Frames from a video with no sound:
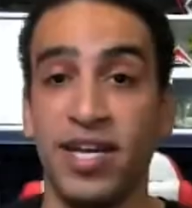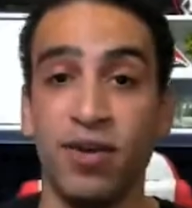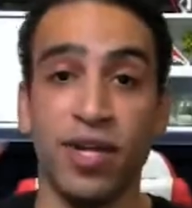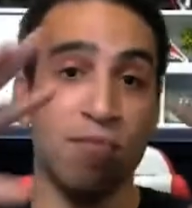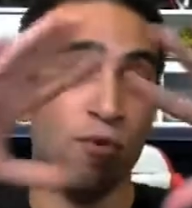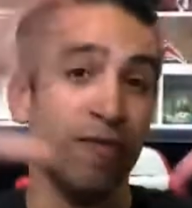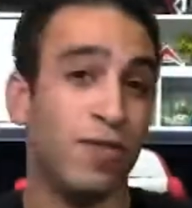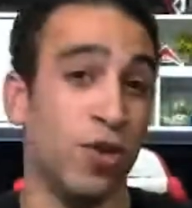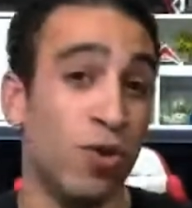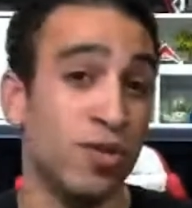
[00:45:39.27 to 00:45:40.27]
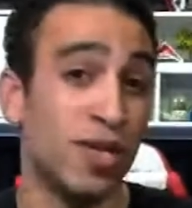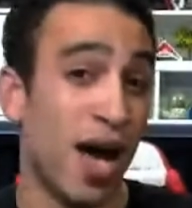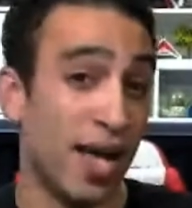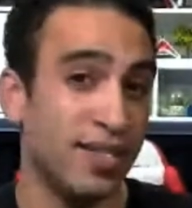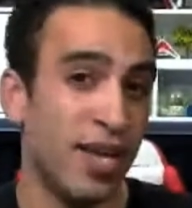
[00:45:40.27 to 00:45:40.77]
hear like more of those
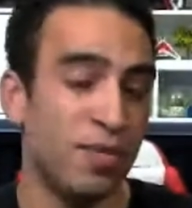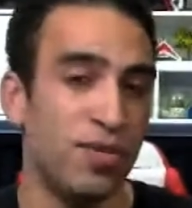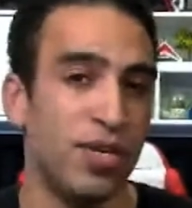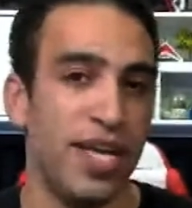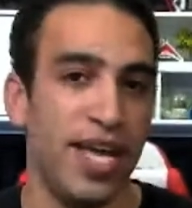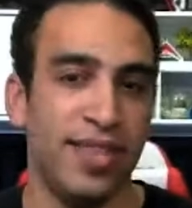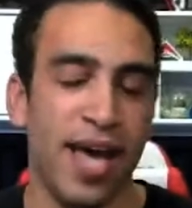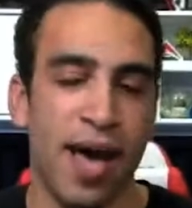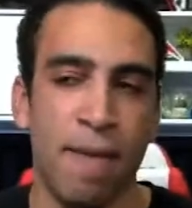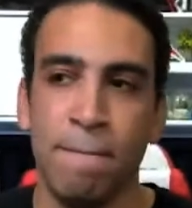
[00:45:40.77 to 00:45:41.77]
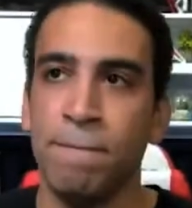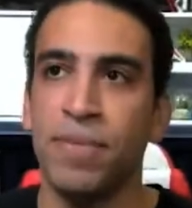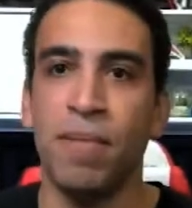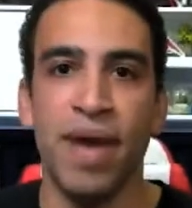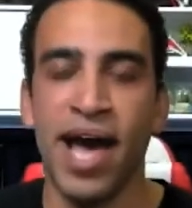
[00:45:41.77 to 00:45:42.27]
concepts, you can hit that.
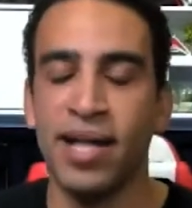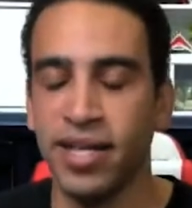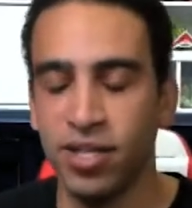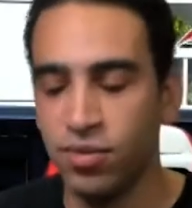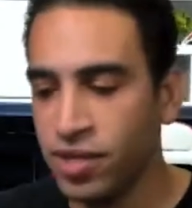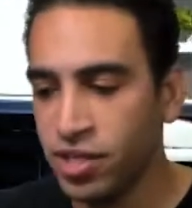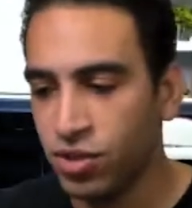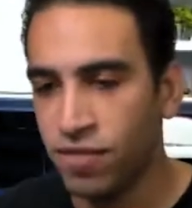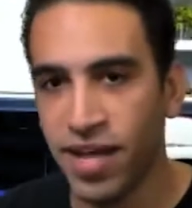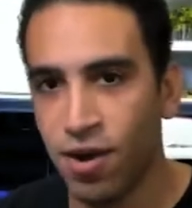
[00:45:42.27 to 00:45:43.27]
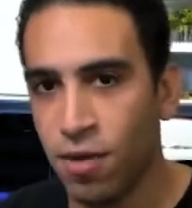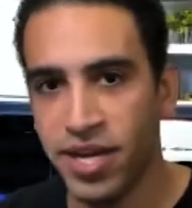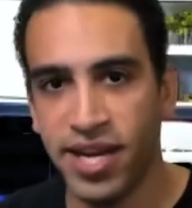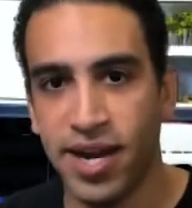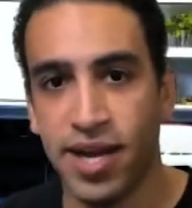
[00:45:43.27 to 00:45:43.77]
But Matt, like you really drove that home and
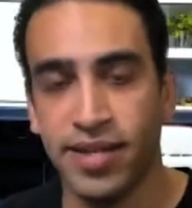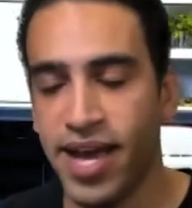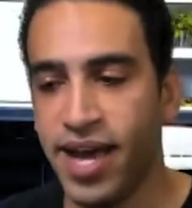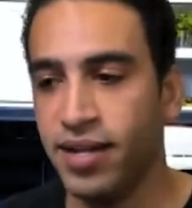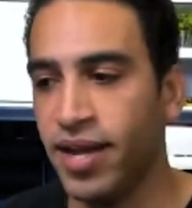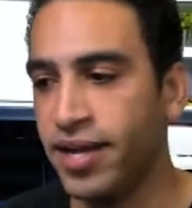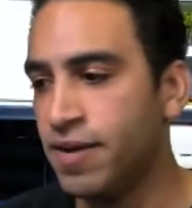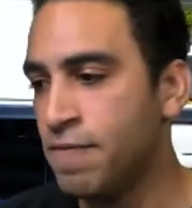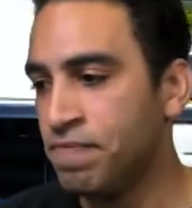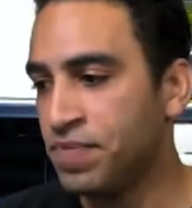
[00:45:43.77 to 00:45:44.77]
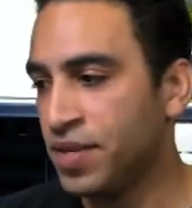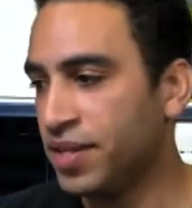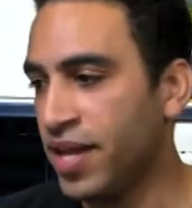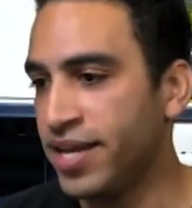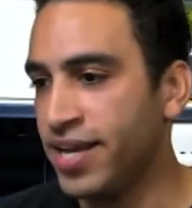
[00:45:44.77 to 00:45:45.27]
hit it on the head. Like
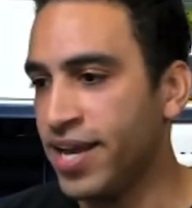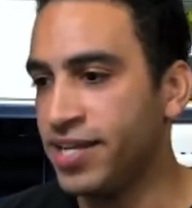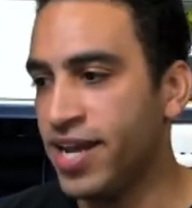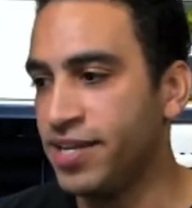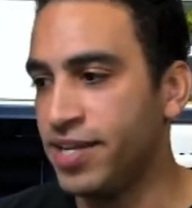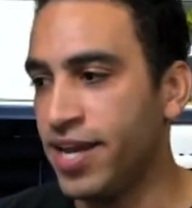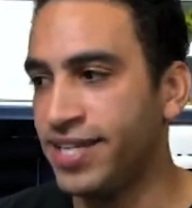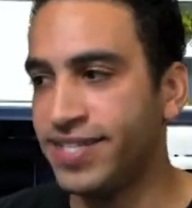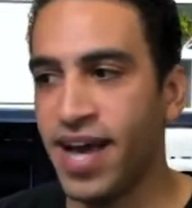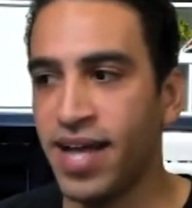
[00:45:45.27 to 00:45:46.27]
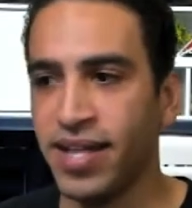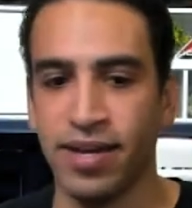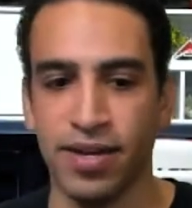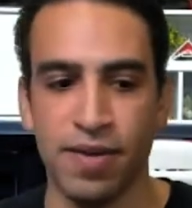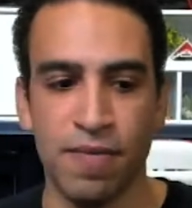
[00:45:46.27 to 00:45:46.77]
it's not
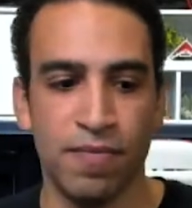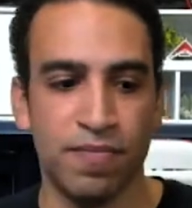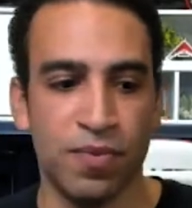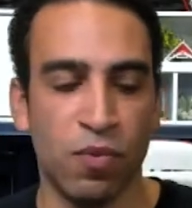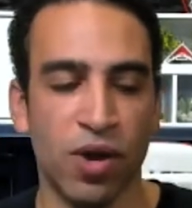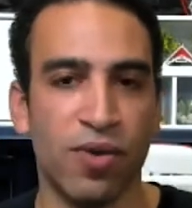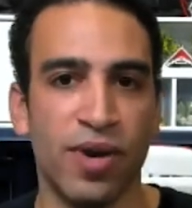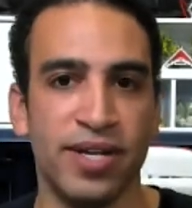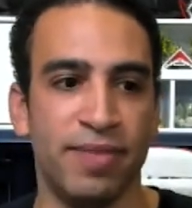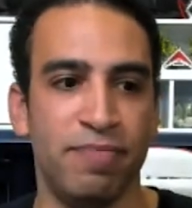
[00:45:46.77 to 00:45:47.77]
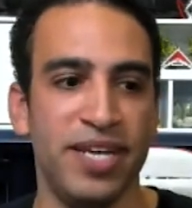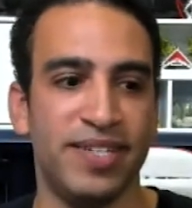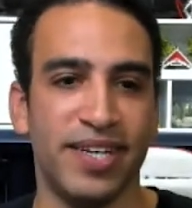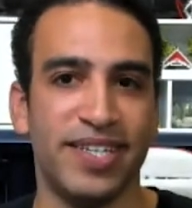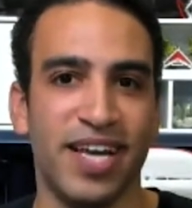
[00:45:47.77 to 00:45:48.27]
like we're going to be
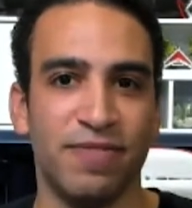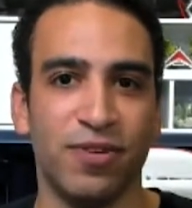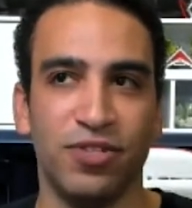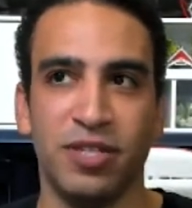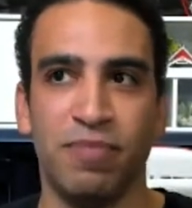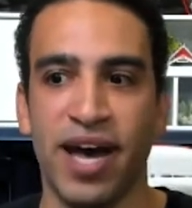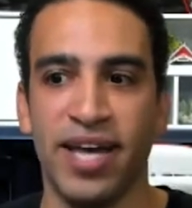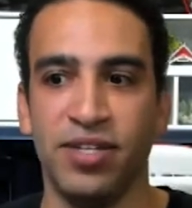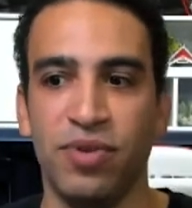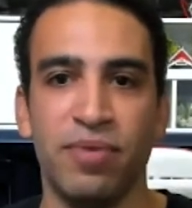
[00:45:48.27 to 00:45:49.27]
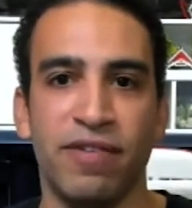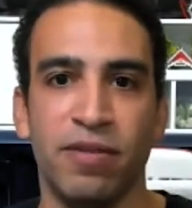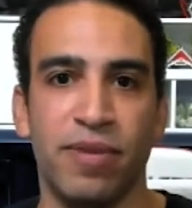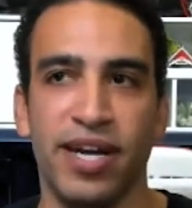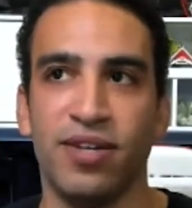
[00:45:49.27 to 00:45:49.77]
successful just by doing what
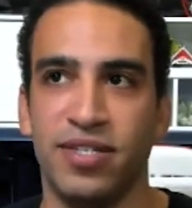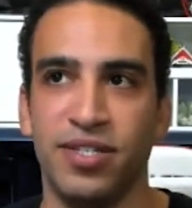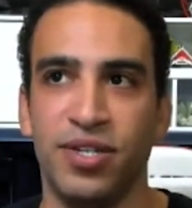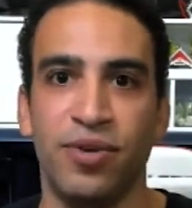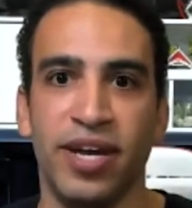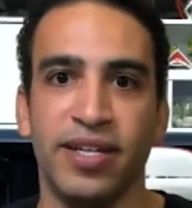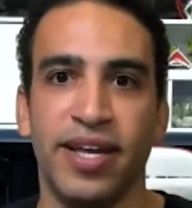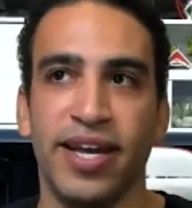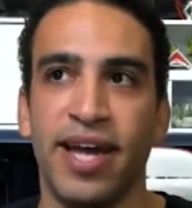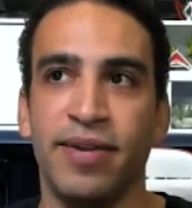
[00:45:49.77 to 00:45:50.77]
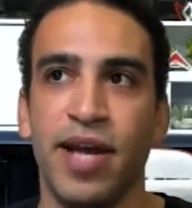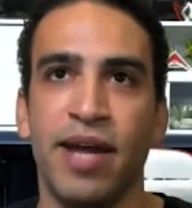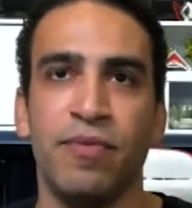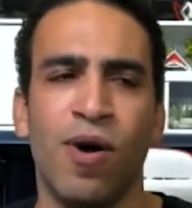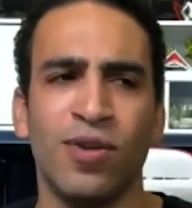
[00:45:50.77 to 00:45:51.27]
everybody else is doing. Like and
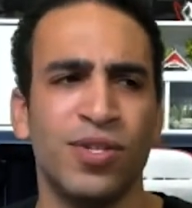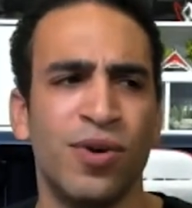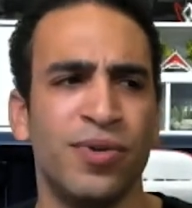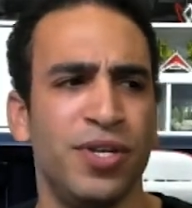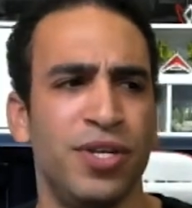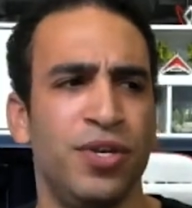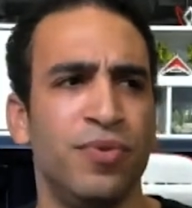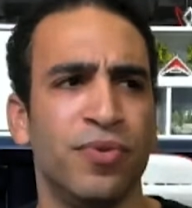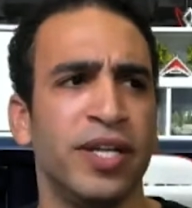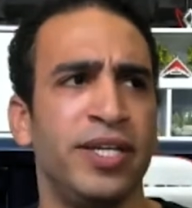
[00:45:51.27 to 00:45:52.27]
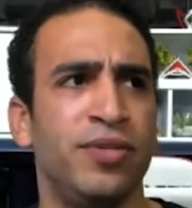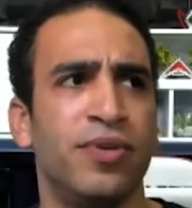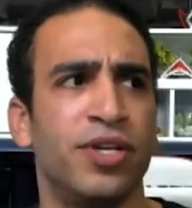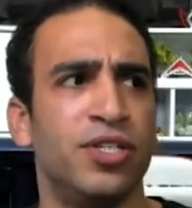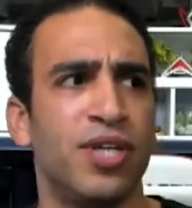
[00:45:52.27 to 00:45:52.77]
also you really do
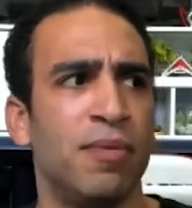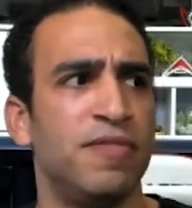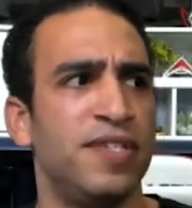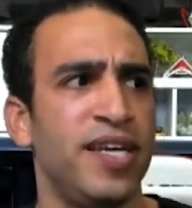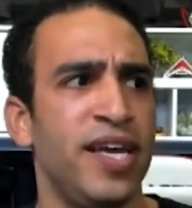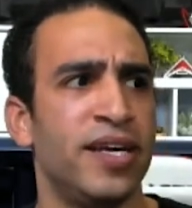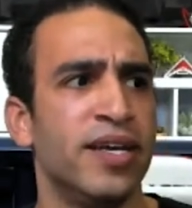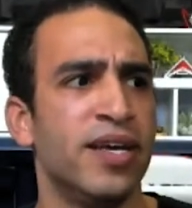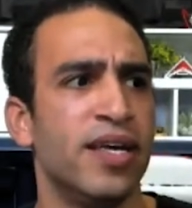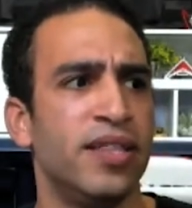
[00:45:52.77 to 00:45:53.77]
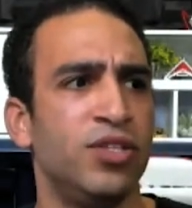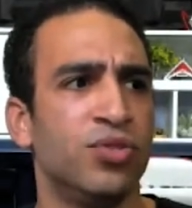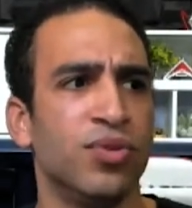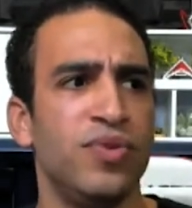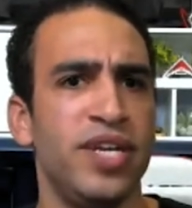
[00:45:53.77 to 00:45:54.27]
a good job of seeing the
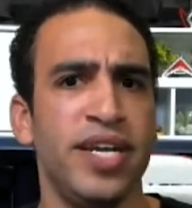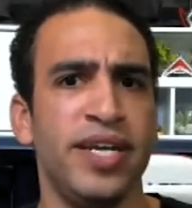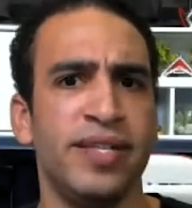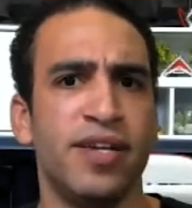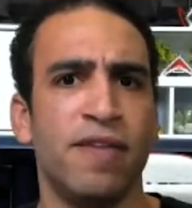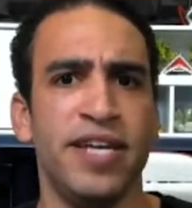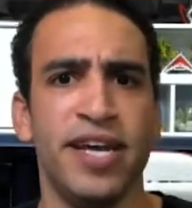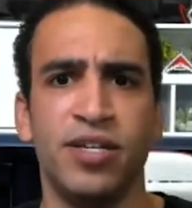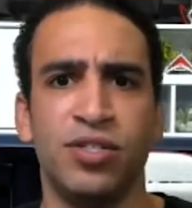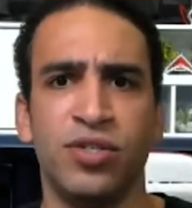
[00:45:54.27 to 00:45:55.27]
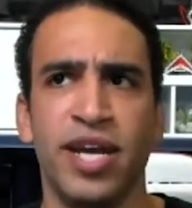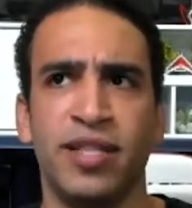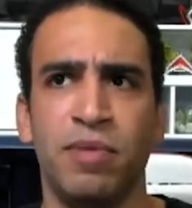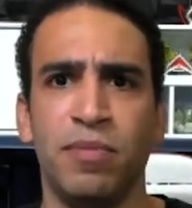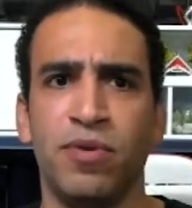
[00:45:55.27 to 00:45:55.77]
true needs of the industry and
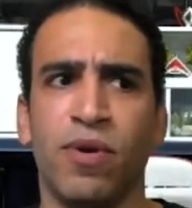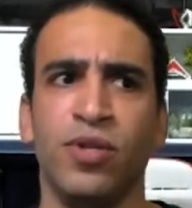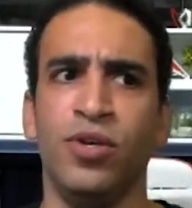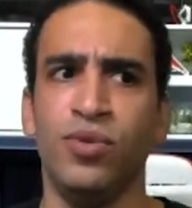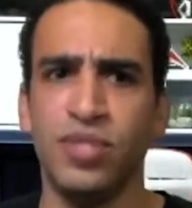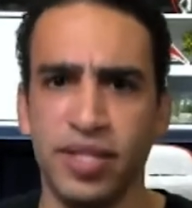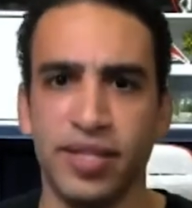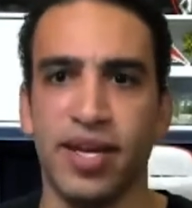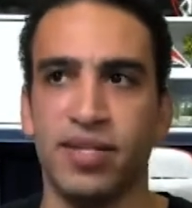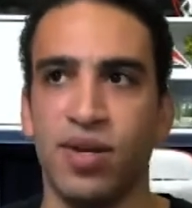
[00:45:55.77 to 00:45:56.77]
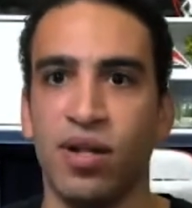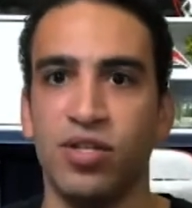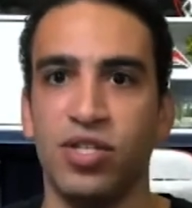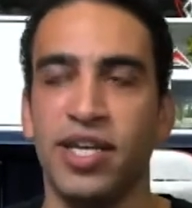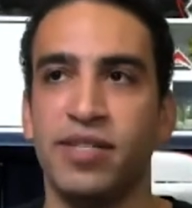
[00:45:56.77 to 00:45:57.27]
the people who are using the
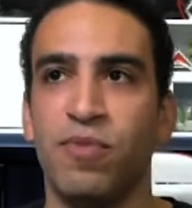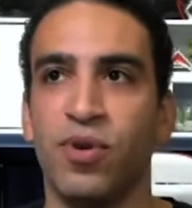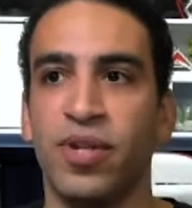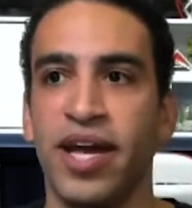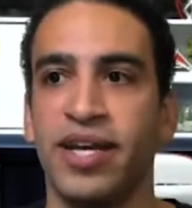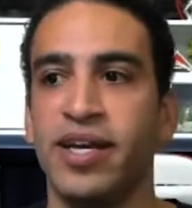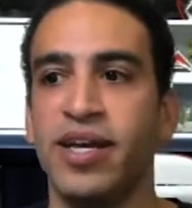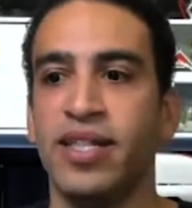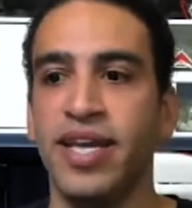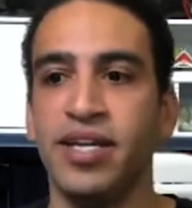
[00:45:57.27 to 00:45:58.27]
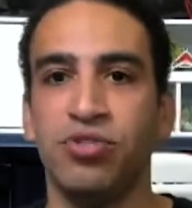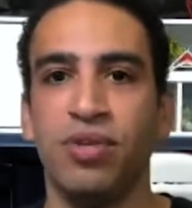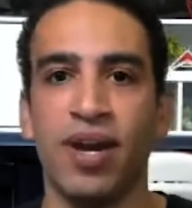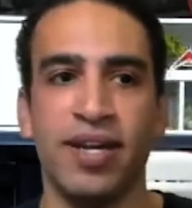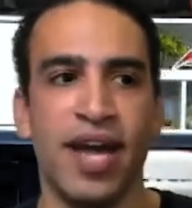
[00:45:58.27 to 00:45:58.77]
technology. It's more like the industry
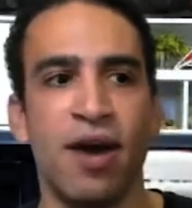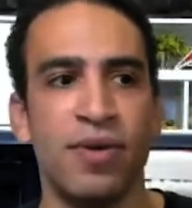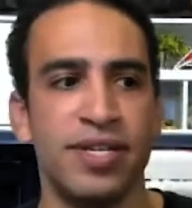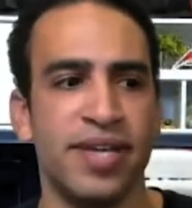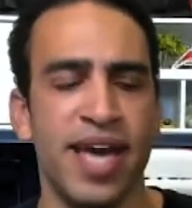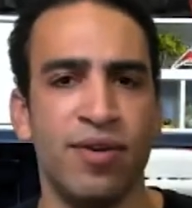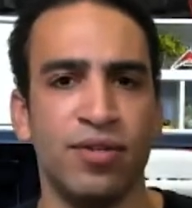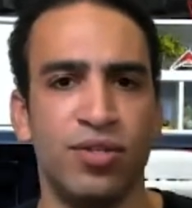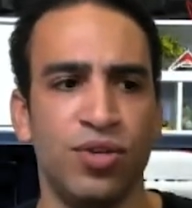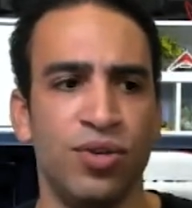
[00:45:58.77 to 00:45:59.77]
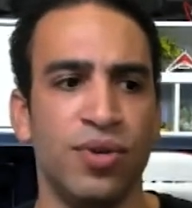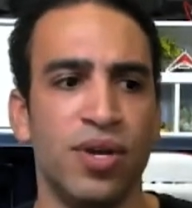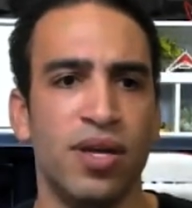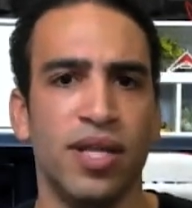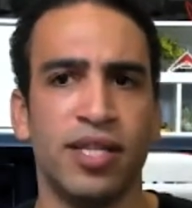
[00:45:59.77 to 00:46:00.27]
right now is catered to
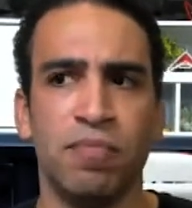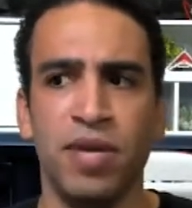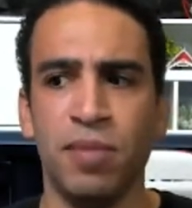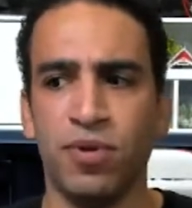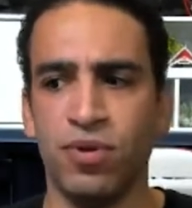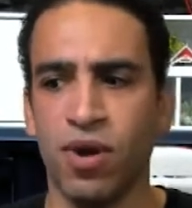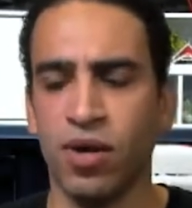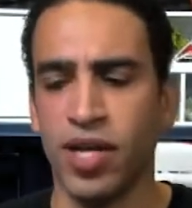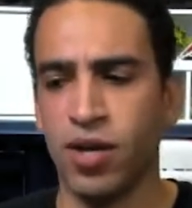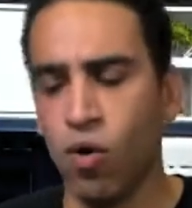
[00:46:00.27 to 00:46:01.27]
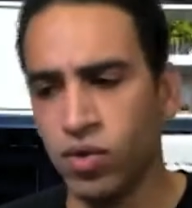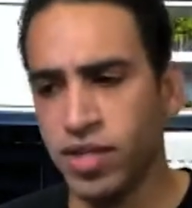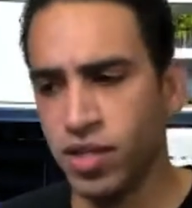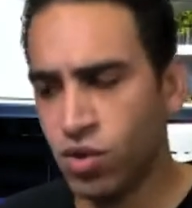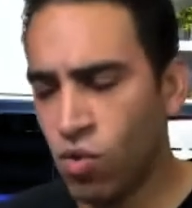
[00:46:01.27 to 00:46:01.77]
like the people who are like holding
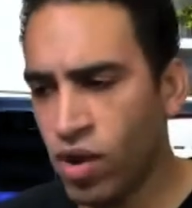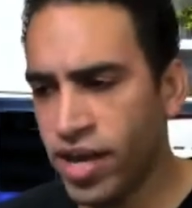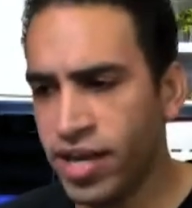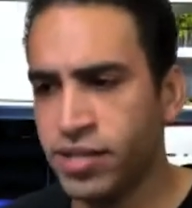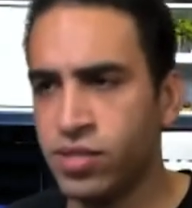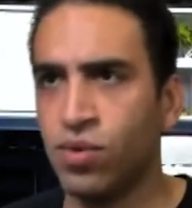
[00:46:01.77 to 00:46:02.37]
the coins